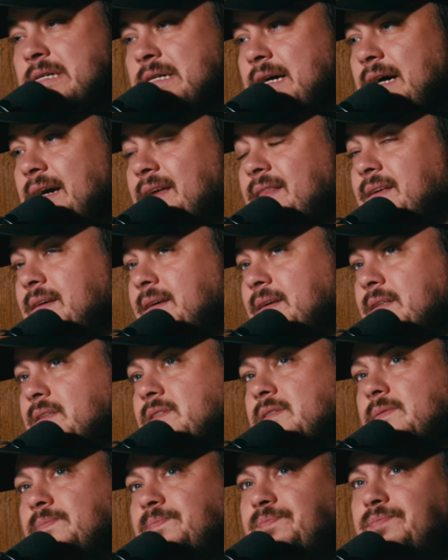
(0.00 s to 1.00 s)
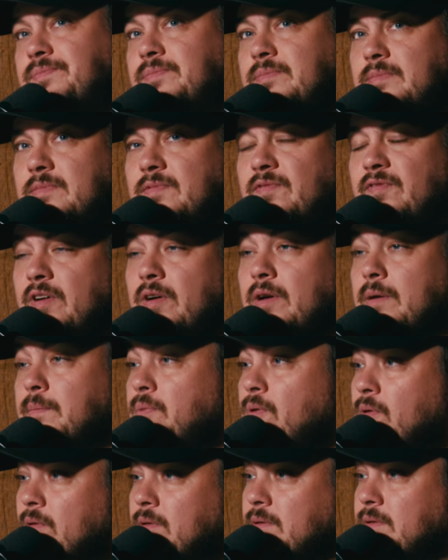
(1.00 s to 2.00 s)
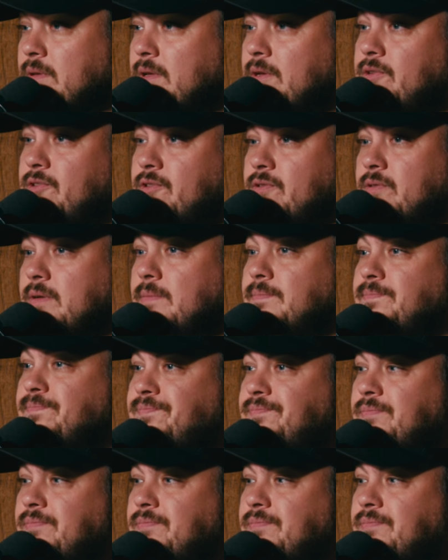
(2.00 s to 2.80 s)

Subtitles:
I think it's very important that you stream.